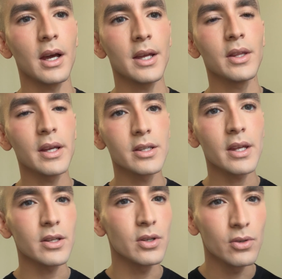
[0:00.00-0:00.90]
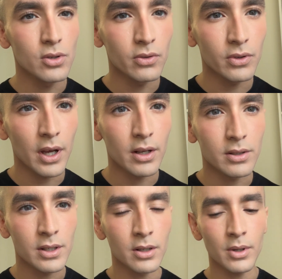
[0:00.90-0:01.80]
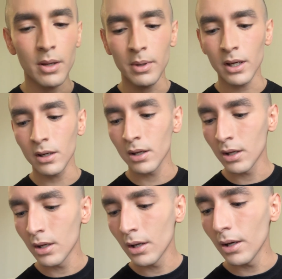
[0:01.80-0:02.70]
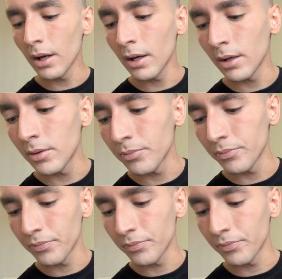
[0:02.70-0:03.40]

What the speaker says: think it's like too juvenile. Do you know what I mean? So